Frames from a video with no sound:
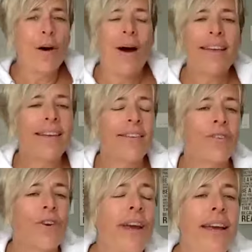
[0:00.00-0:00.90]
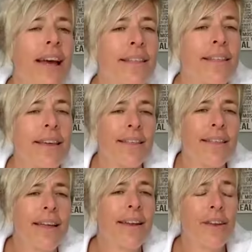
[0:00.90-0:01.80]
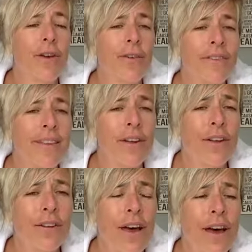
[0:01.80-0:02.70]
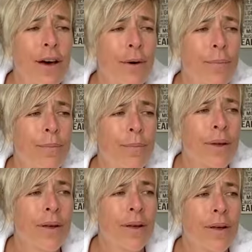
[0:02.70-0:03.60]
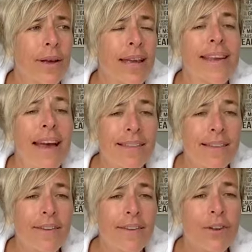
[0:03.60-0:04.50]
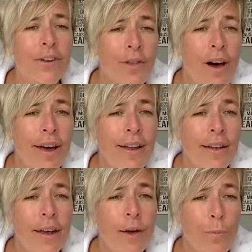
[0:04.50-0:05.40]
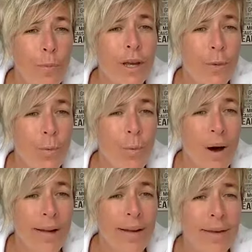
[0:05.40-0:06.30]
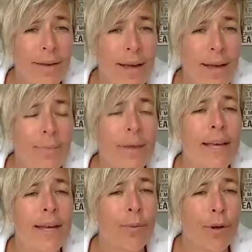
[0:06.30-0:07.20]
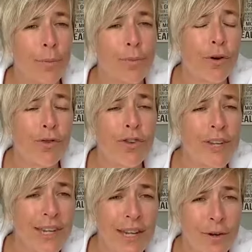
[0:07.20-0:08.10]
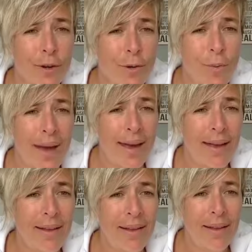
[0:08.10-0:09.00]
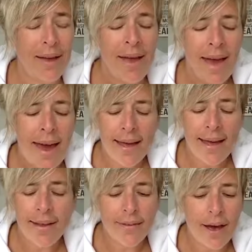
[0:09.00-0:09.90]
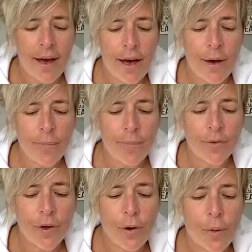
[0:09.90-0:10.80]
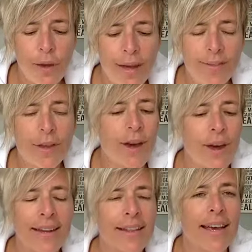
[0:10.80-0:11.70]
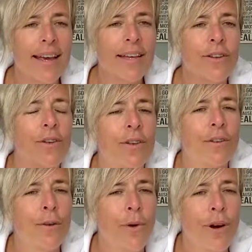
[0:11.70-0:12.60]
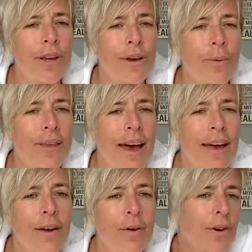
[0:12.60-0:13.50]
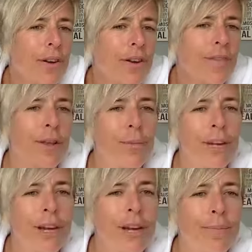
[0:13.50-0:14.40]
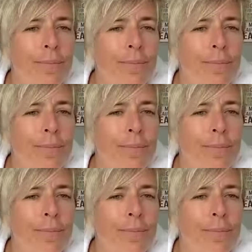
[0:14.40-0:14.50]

I think it's great. I think that you sound connected to your thought and what you want and being able to broach it in a new way. And so is there anything I can do to support you with that, or are you feeling pretty good?